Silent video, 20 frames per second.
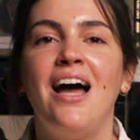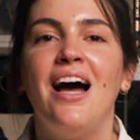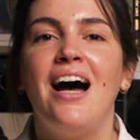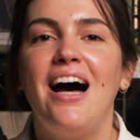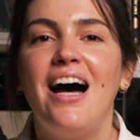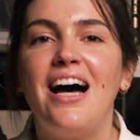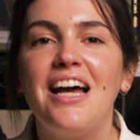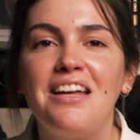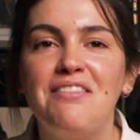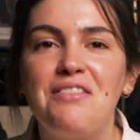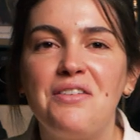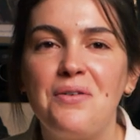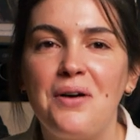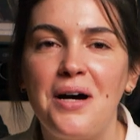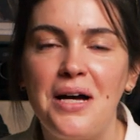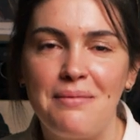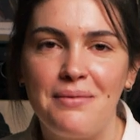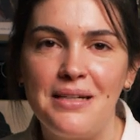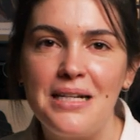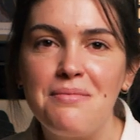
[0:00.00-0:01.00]
Hi
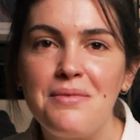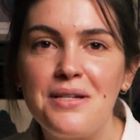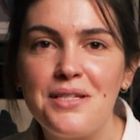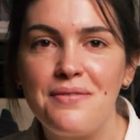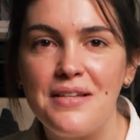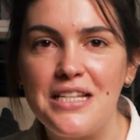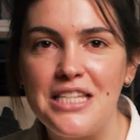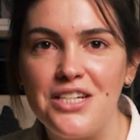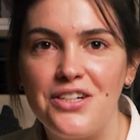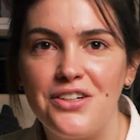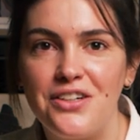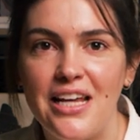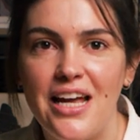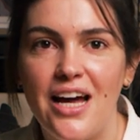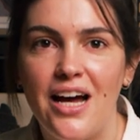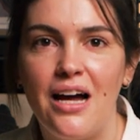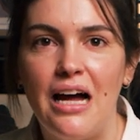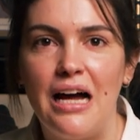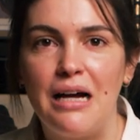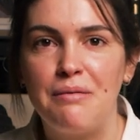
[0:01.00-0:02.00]
everyone, my name is
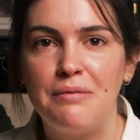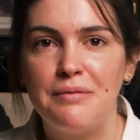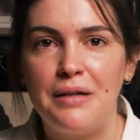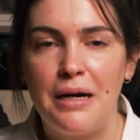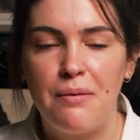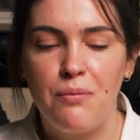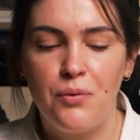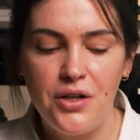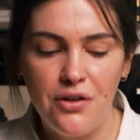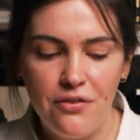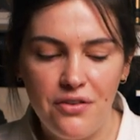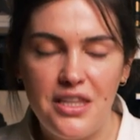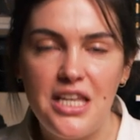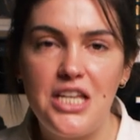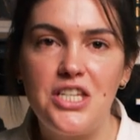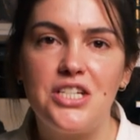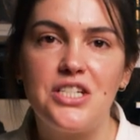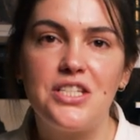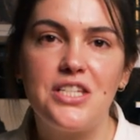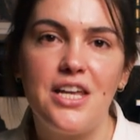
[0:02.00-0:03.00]
Victoria and I'm one of the
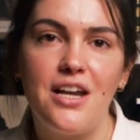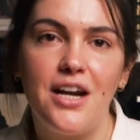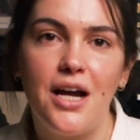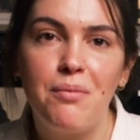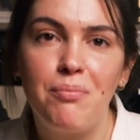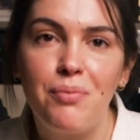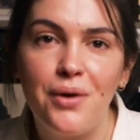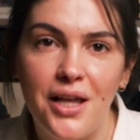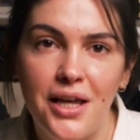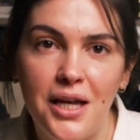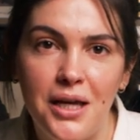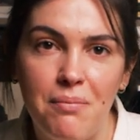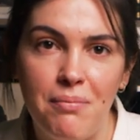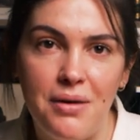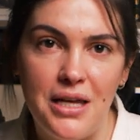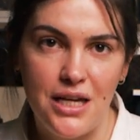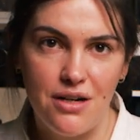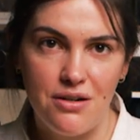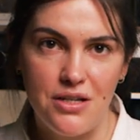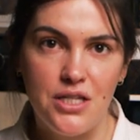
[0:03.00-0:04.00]
teachers here at Bread Ahead
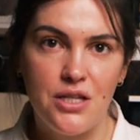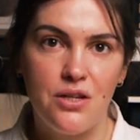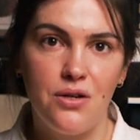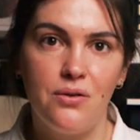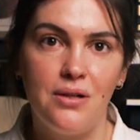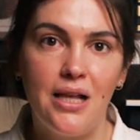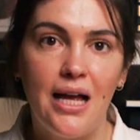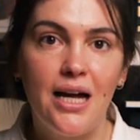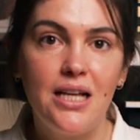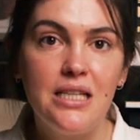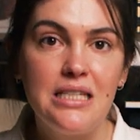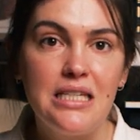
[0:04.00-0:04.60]
Bakery School, and